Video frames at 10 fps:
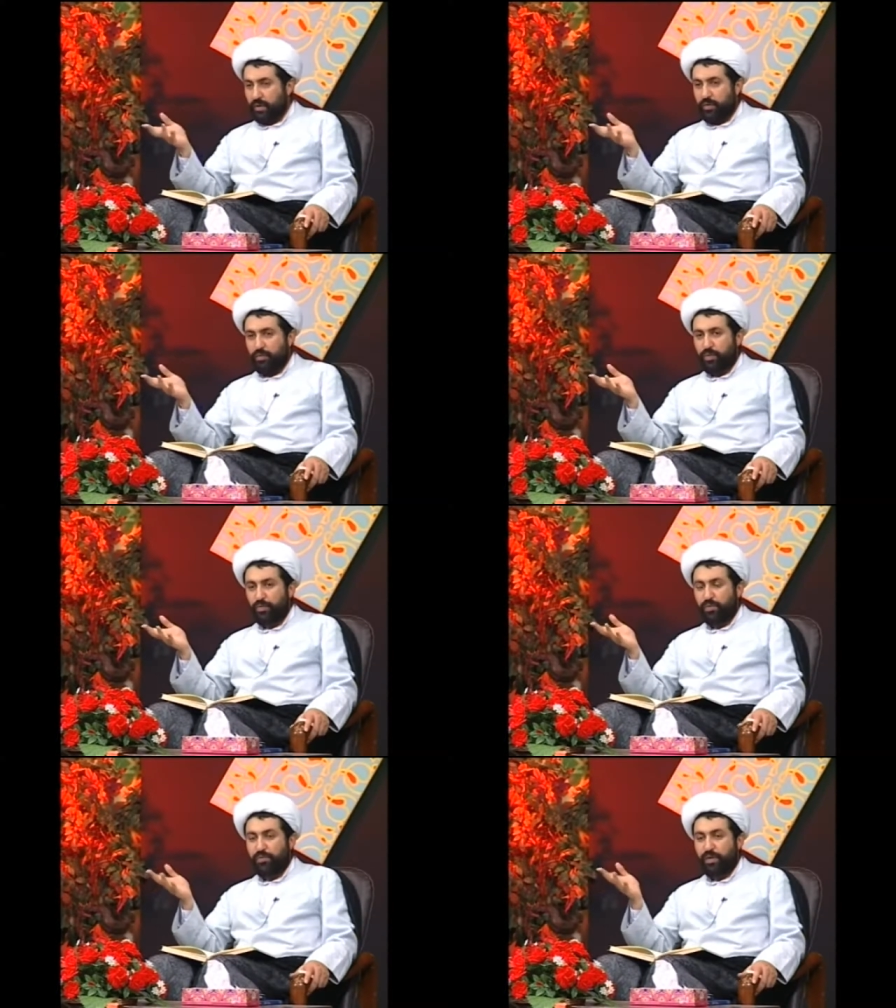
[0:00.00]
we
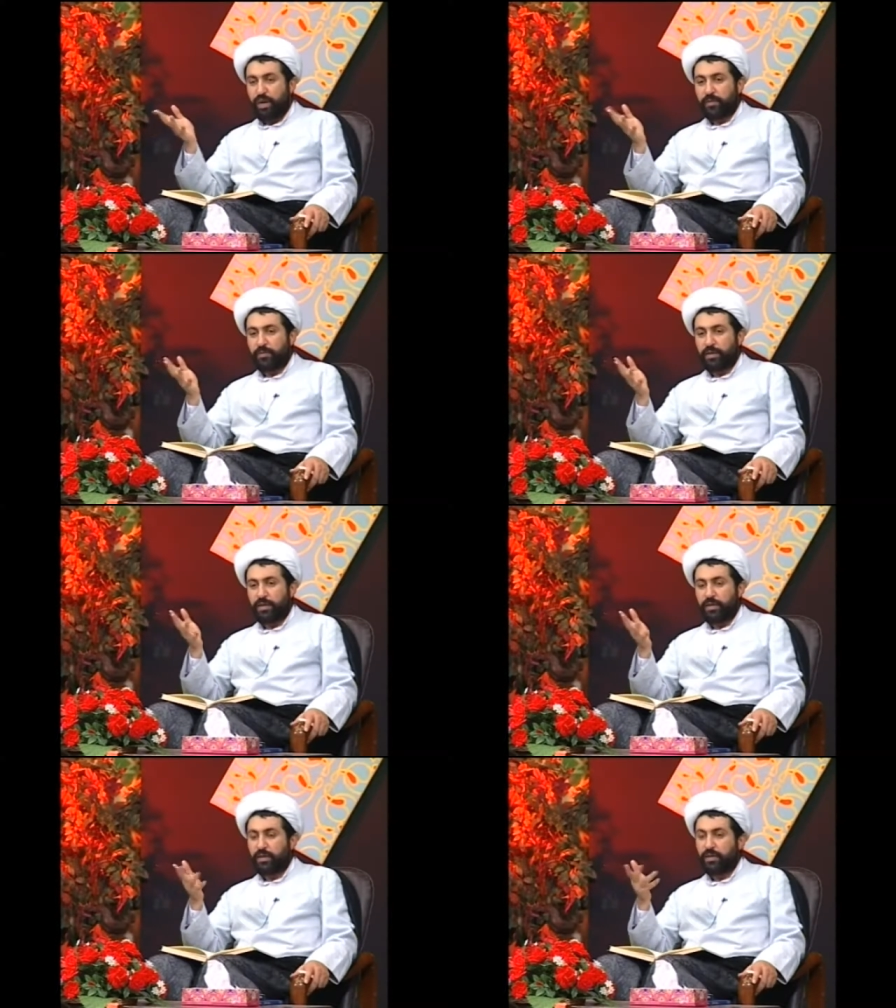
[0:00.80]
do
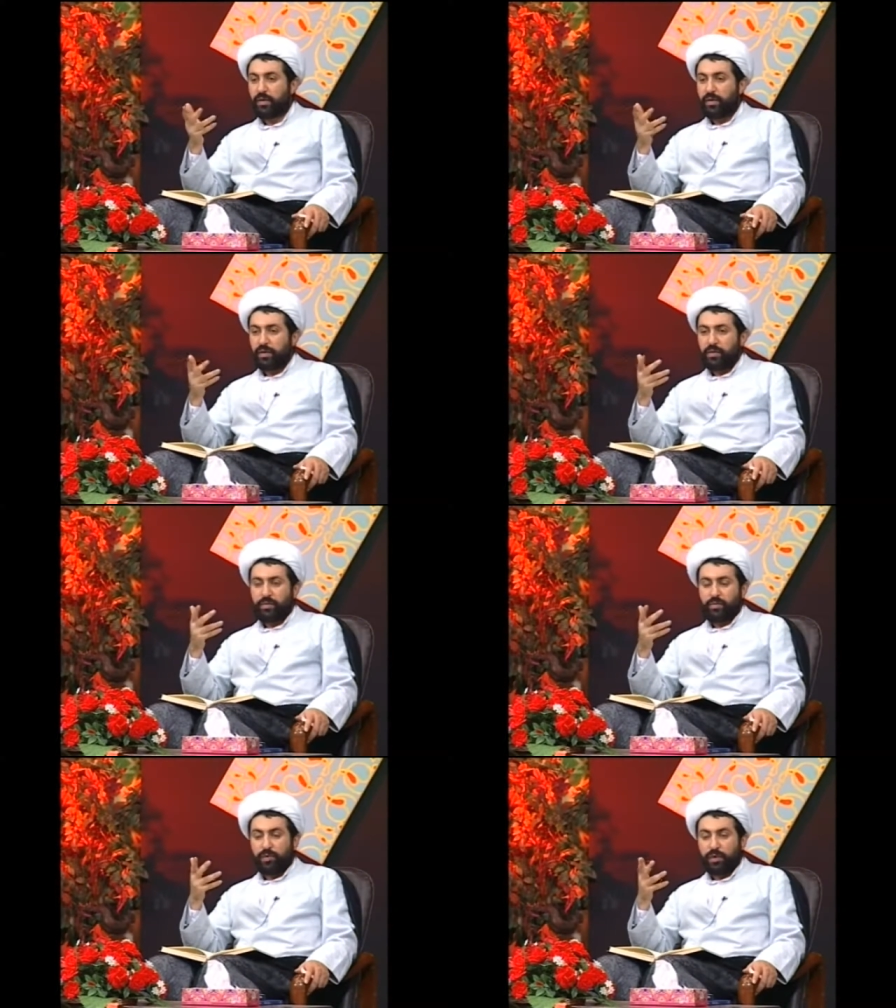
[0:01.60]
farming,
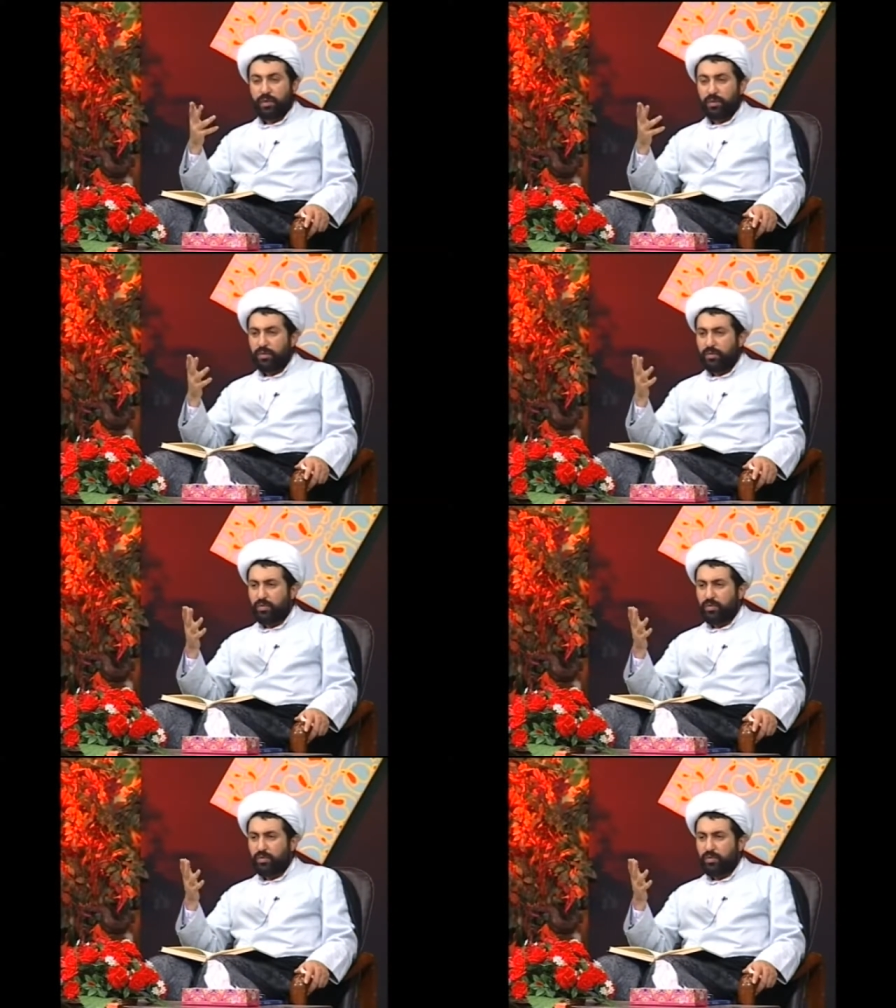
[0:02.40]
we